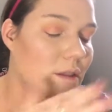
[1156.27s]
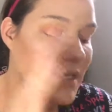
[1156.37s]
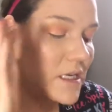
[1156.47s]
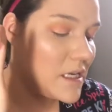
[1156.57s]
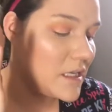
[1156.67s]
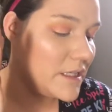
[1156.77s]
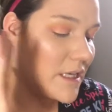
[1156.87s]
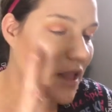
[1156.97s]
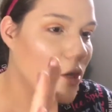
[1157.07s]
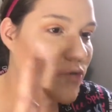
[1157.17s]
the
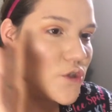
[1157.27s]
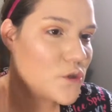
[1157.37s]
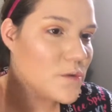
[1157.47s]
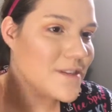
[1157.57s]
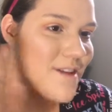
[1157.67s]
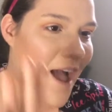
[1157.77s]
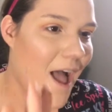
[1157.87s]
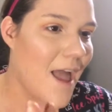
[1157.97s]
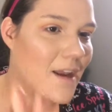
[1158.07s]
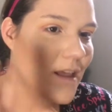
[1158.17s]
yellow just was
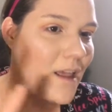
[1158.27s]
not,